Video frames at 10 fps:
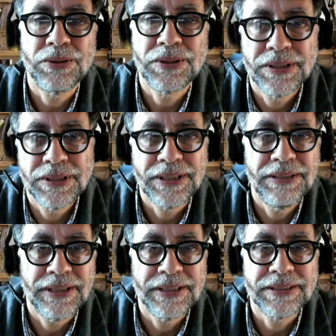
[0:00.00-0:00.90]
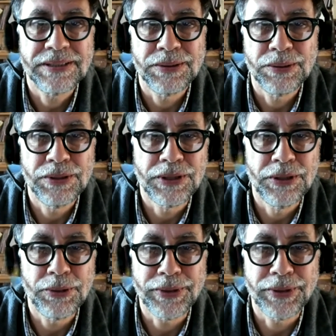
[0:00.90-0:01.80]
giving us all the
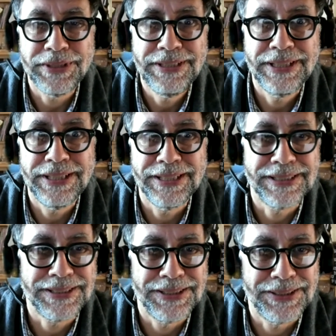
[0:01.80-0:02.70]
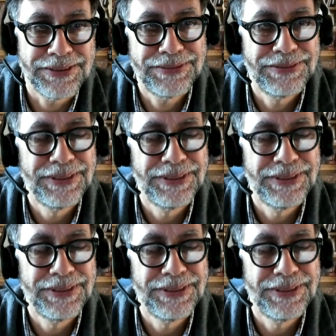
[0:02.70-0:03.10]
gory details of